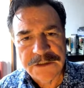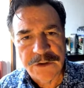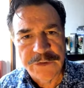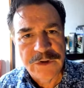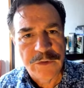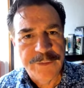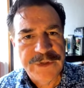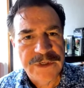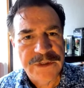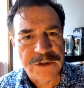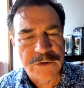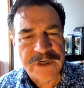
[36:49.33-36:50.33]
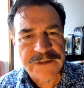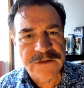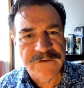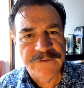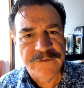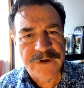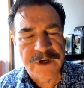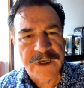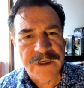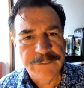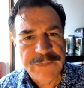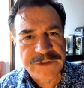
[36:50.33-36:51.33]
So he will be an aggressive
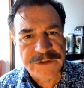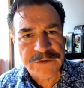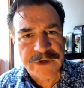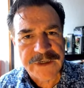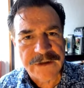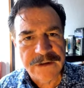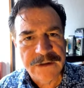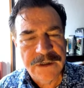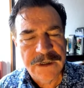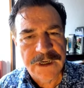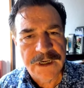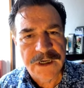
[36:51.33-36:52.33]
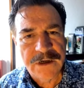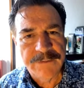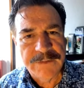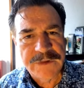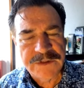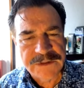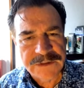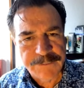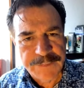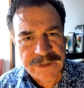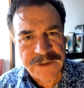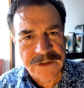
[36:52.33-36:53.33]
administrator. This is
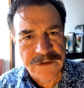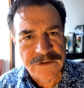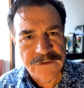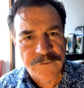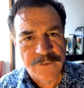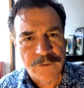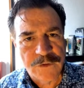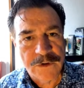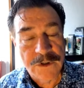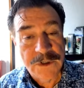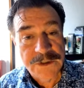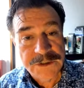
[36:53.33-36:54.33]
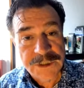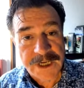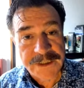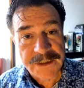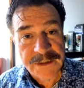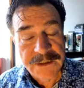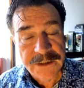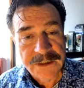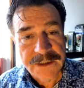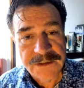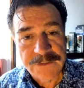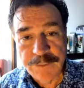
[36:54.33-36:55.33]
big news for China.
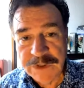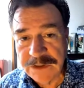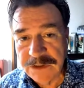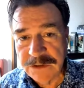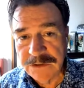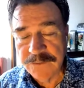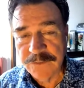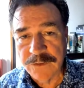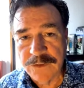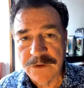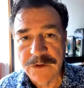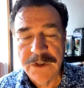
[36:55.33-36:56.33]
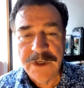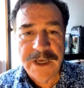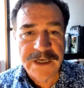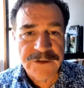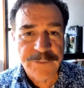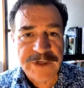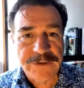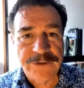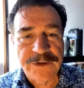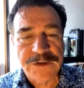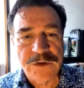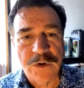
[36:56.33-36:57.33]
It's big news for
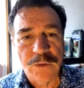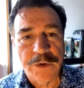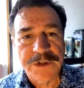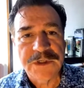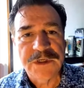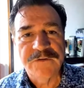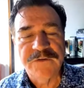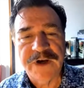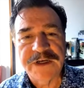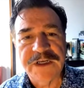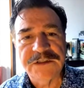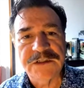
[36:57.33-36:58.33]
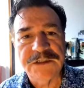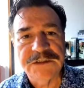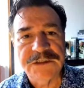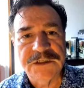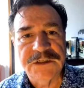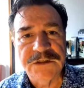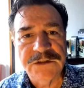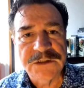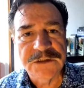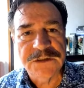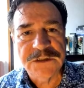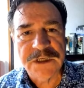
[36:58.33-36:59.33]
expatriates who are working in financial
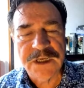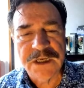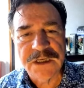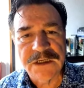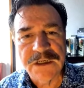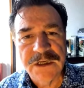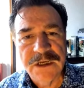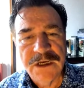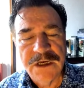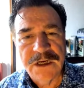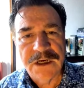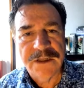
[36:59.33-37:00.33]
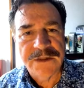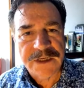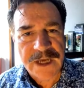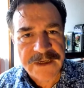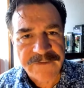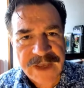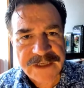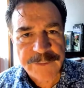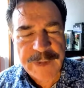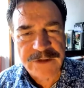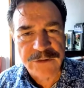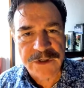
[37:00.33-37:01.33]
institutions and the kind of
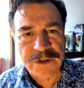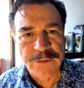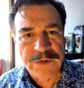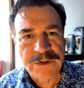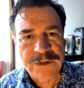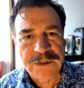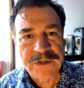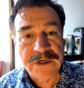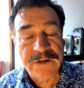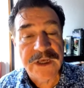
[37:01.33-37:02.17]
expatriate community there.